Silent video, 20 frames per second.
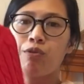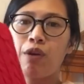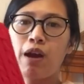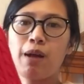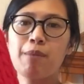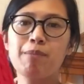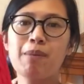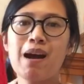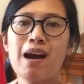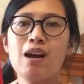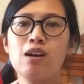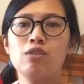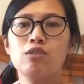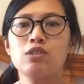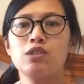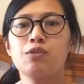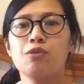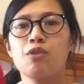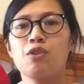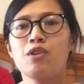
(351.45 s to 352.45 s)

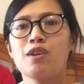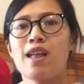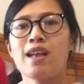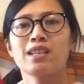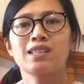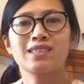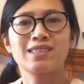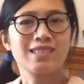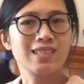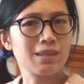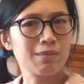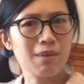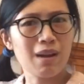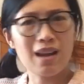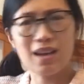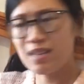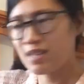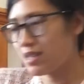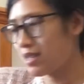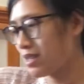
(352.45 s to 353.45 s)
£5 for next
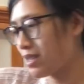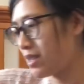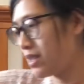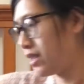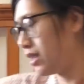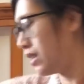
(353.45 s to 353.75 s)
Christmas.